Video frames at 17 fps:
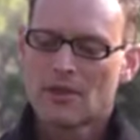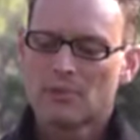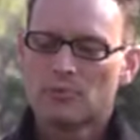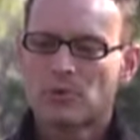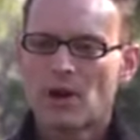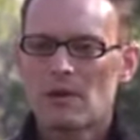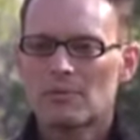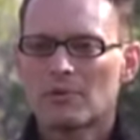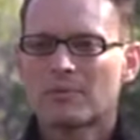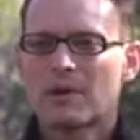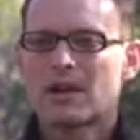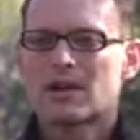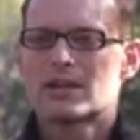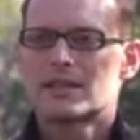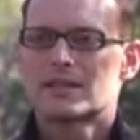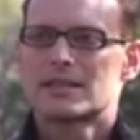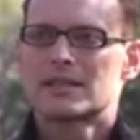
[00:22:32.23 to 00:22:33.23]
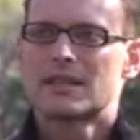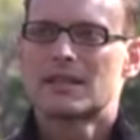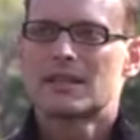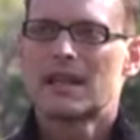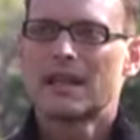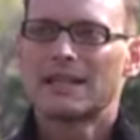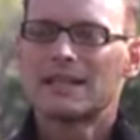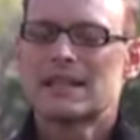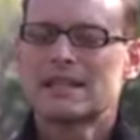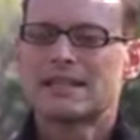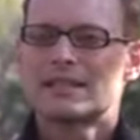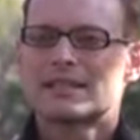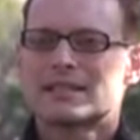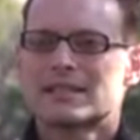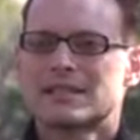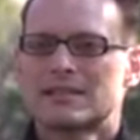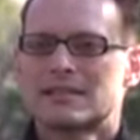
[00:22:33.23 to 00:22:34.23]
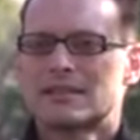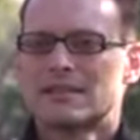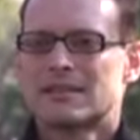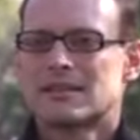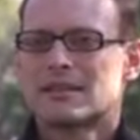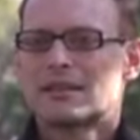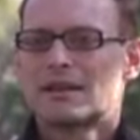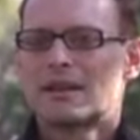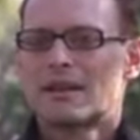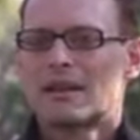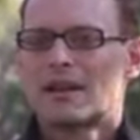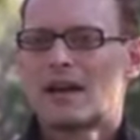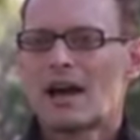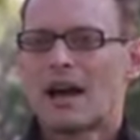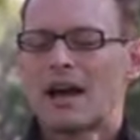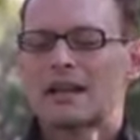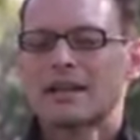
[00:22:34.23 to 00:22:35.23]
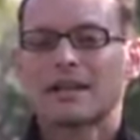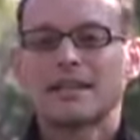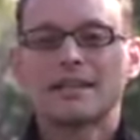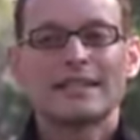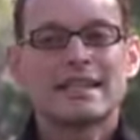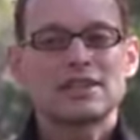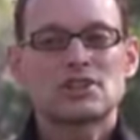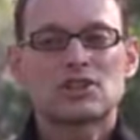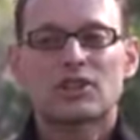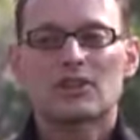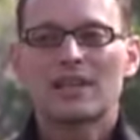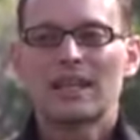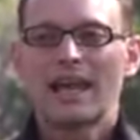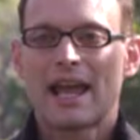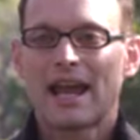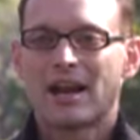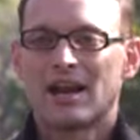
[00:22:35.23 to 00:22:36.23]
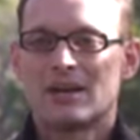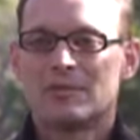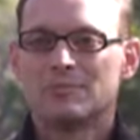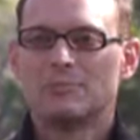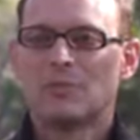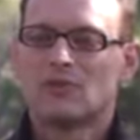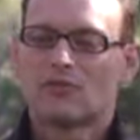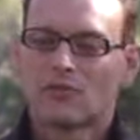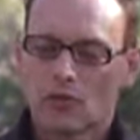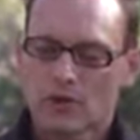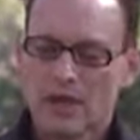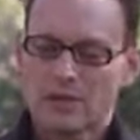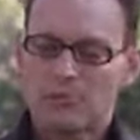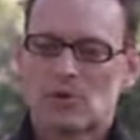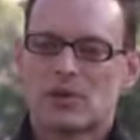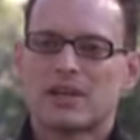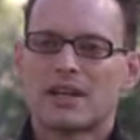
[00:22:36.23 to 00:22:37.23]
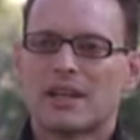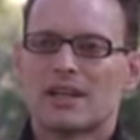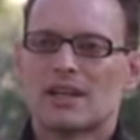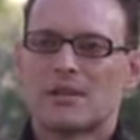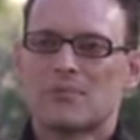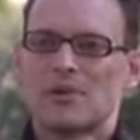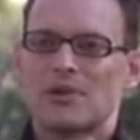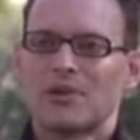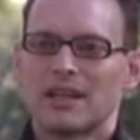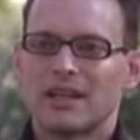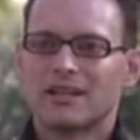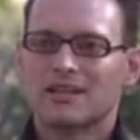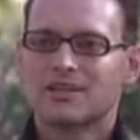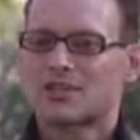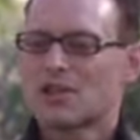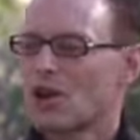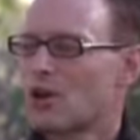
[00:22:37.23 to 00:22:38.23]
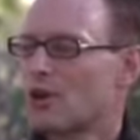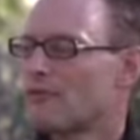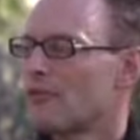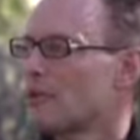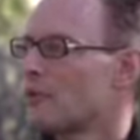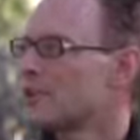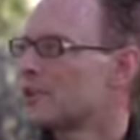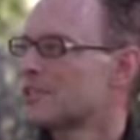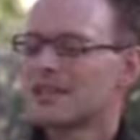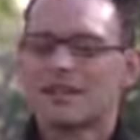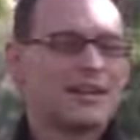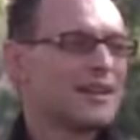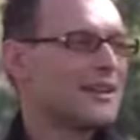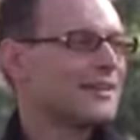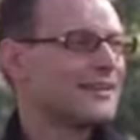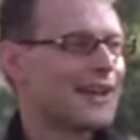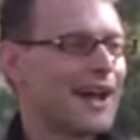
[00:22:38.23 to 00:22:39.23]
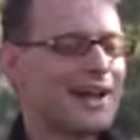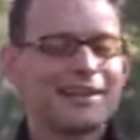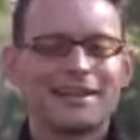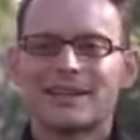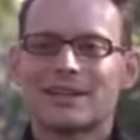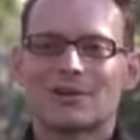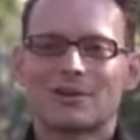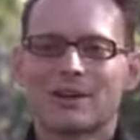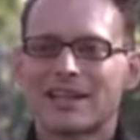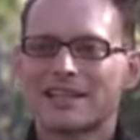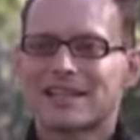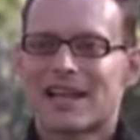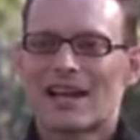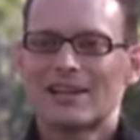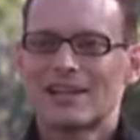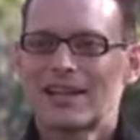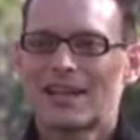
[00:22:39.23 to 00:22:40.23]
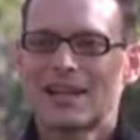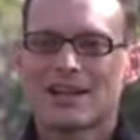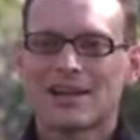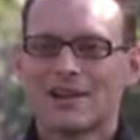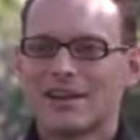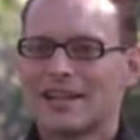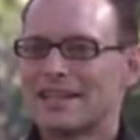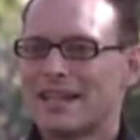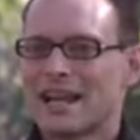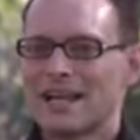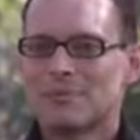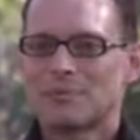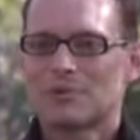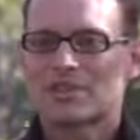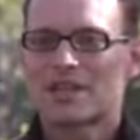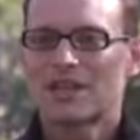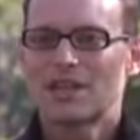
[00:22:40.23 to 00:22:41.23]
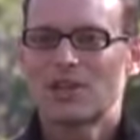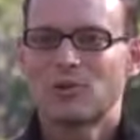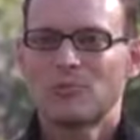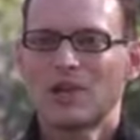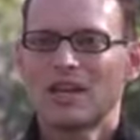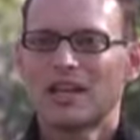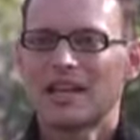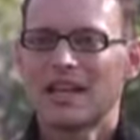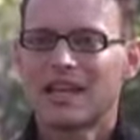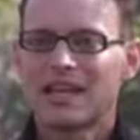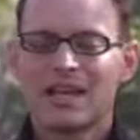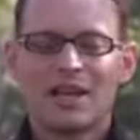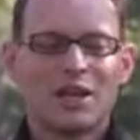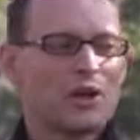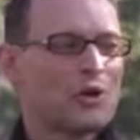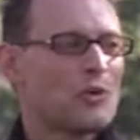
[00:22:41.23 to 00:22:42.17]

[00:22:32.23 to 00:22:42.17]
The problem here is they didn't condition the air before they put it into the building. So if it was 90 degrees out here and 90% humidity,